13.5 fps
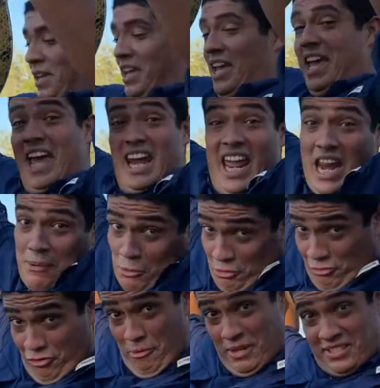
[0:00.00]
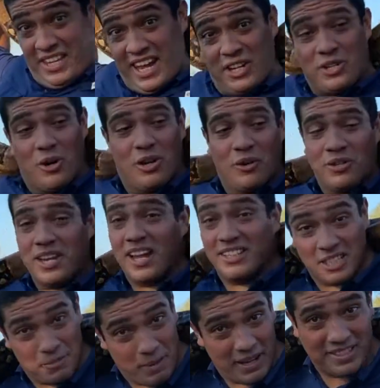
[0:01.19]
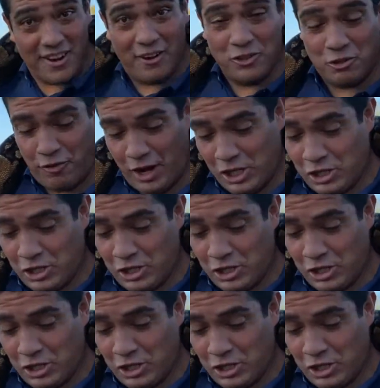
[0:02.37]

an animal from a San Antonio, Texas-based conservation